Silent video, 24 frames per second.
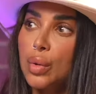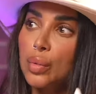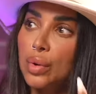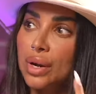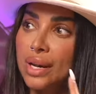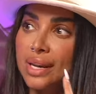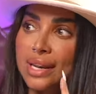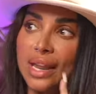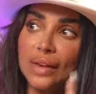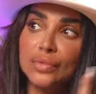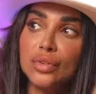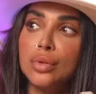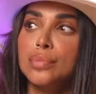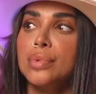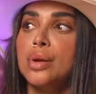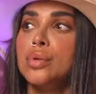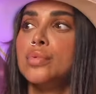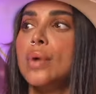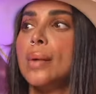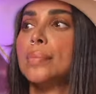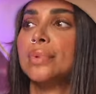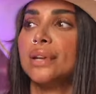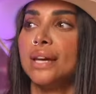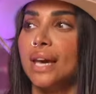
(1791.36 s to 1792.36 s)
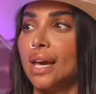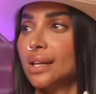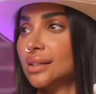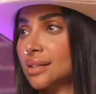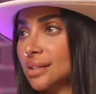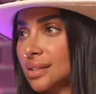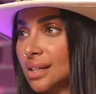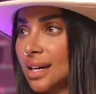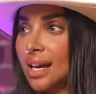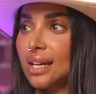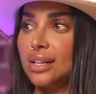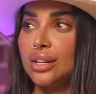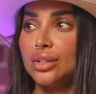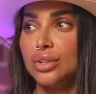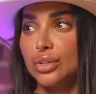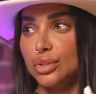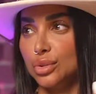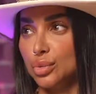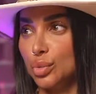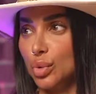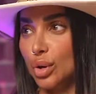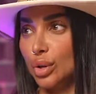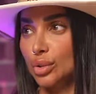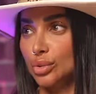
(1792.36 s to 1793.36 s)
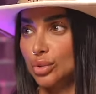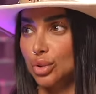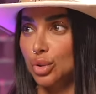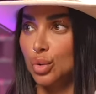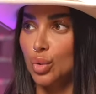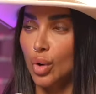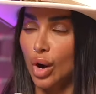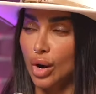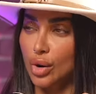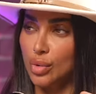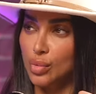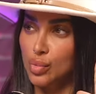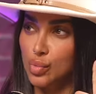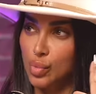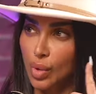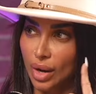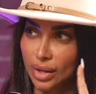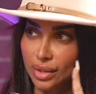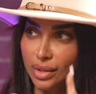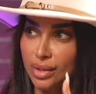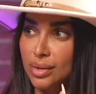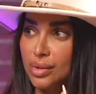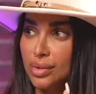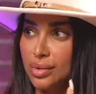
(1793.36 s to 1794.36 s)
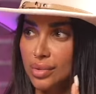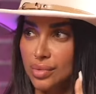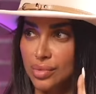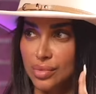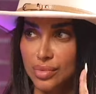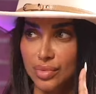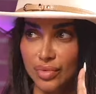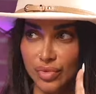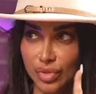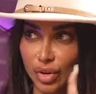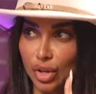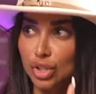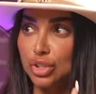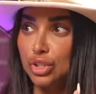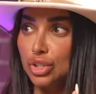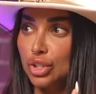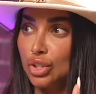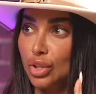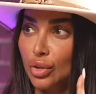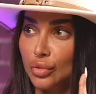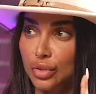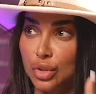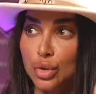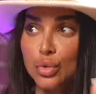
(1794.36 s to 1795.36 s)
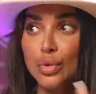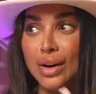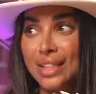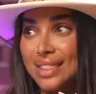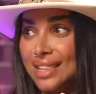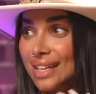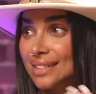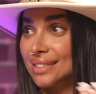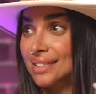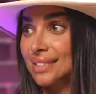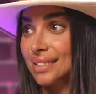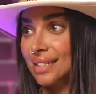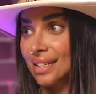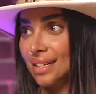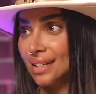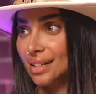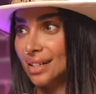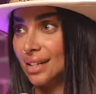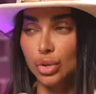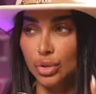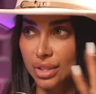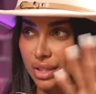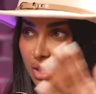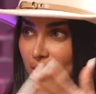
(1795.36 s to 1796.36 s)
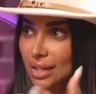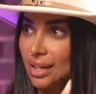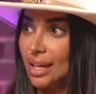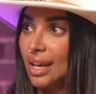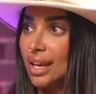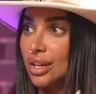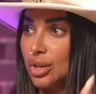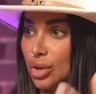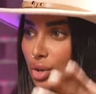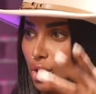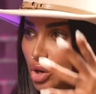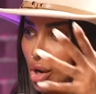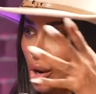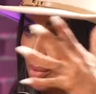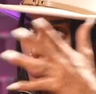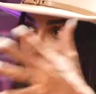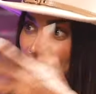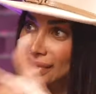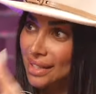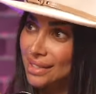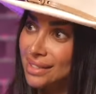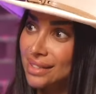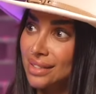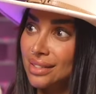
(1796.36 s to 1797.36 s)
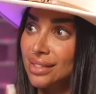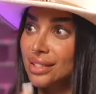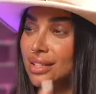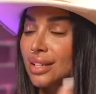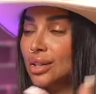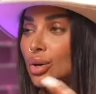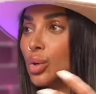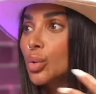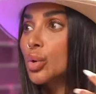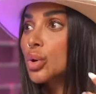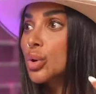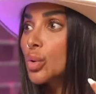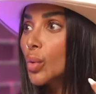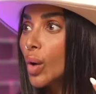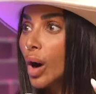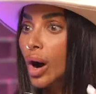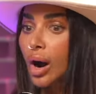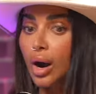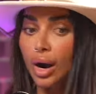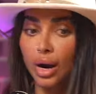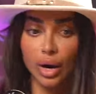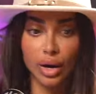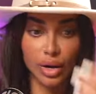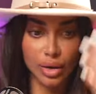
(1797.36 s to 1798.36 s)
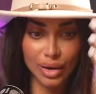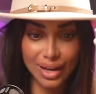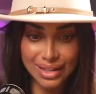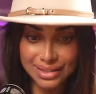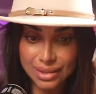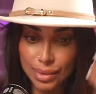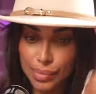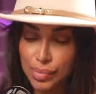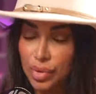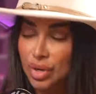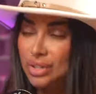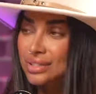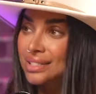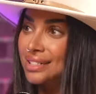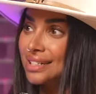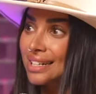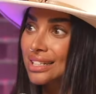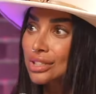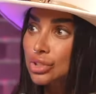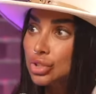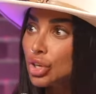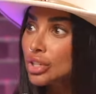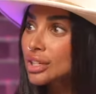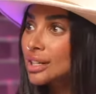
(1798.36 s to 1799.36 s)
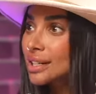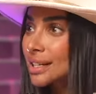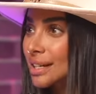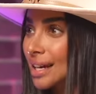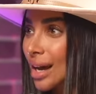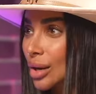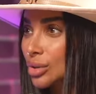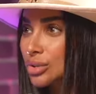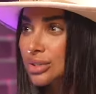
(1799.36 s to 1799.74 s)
we will never be replicated again in this world. You are one version of you and that's it. Your DNA, your complexity, who you are as a person internally,